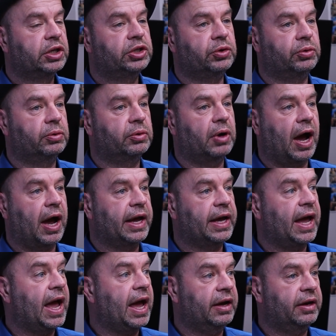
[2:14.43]
Do I
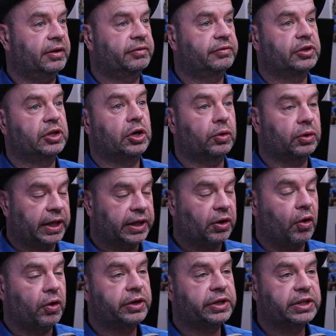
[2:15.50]
have, like
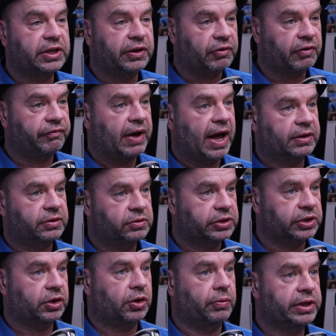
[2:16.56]
all of the different factors
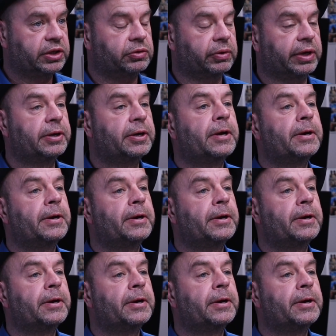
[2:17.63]
that go into it?